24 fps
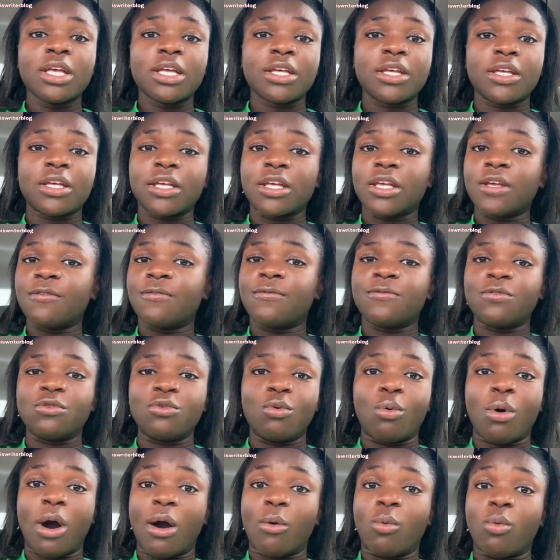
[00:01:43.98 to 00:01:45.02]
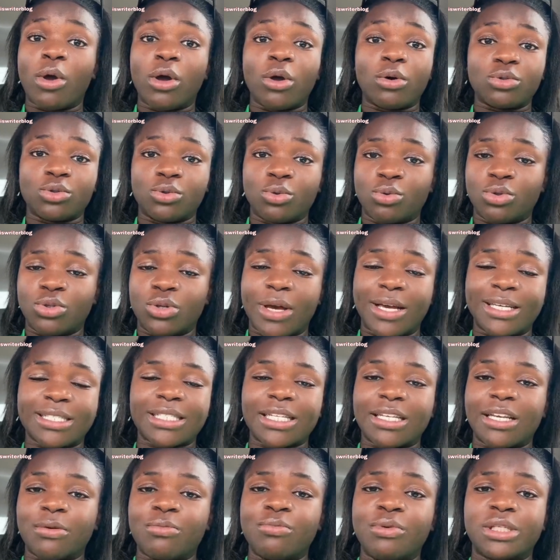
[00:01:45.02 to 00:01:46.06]
If you are well known, you are a
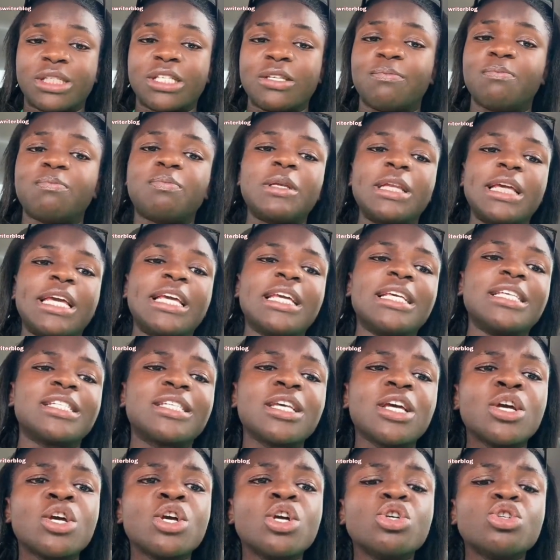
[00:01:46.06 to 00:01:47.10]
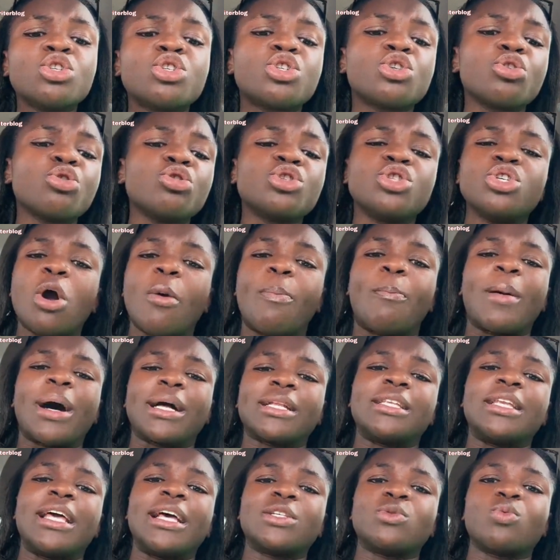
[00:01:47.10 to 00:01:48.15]
celebrity, please choose your
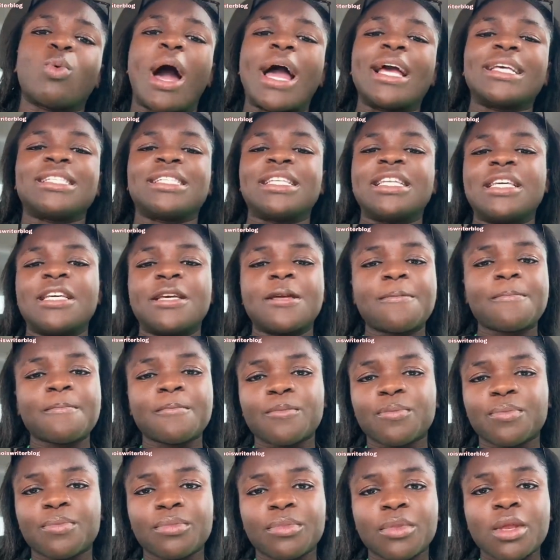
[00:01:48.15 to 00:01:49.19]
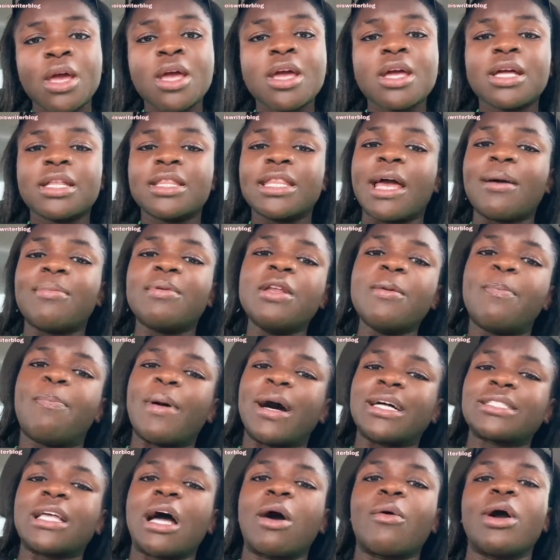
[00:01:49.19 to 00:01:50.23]
partners wisely. Maybe the
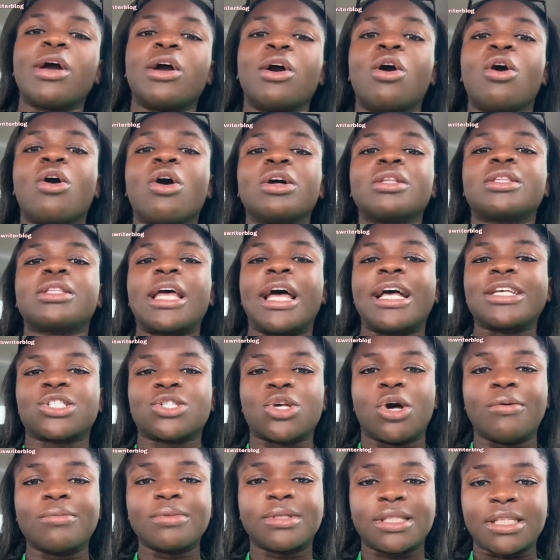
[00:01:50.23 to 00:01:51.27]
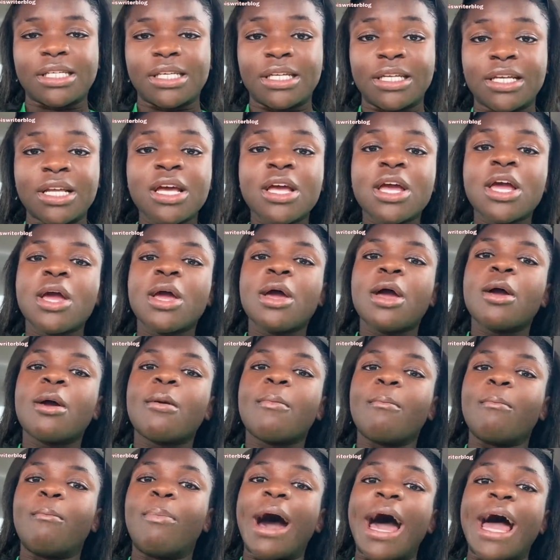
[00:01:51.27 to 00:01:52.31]
partner where you will go tell something,
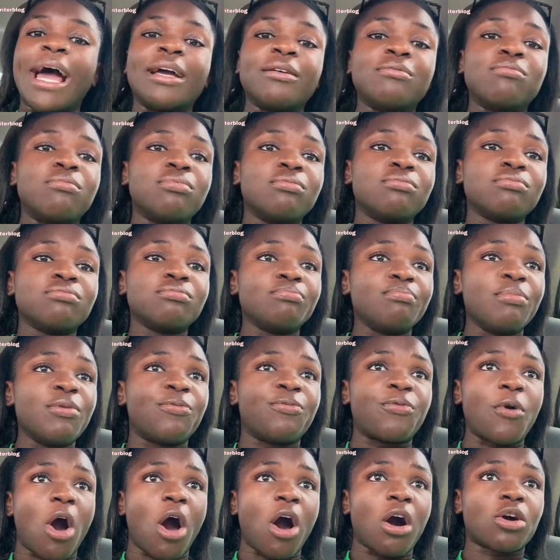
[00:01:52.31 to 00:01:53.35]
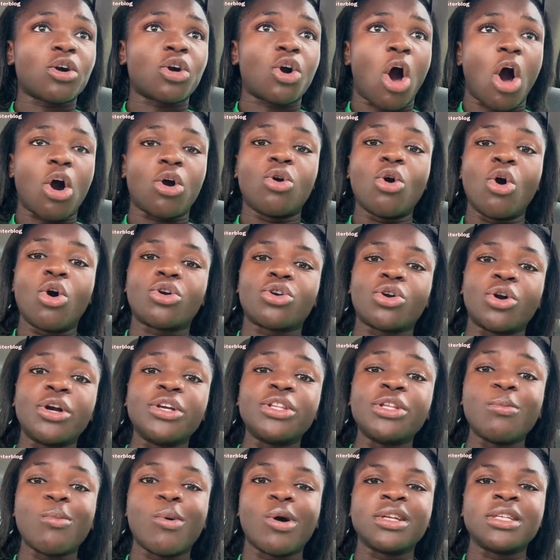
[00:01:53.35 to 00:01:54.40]
by before cock go crow in
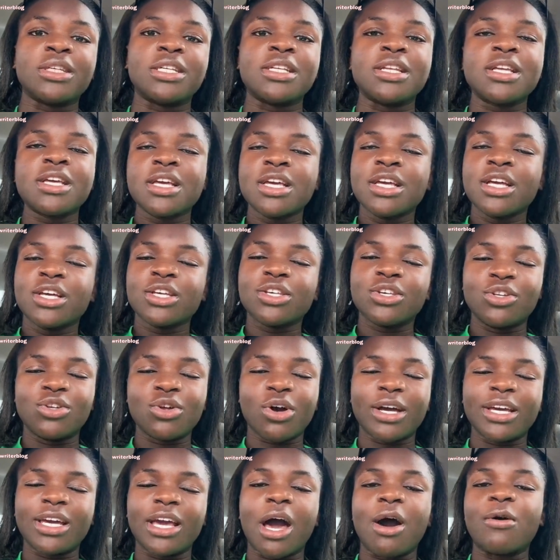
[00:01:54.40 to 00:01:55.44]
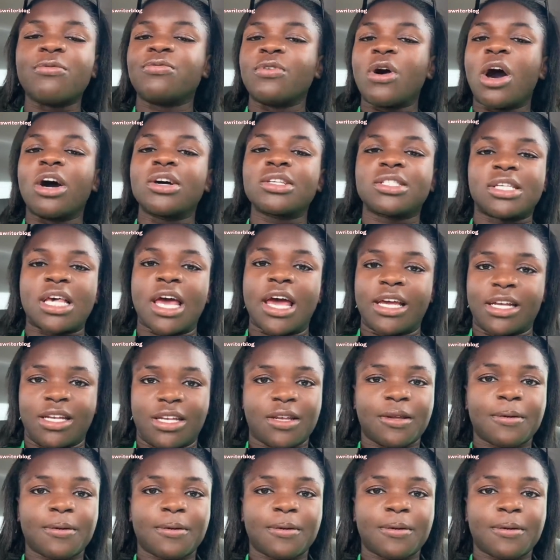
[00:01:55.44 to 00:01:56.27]
the morning, you don't hear them for outside.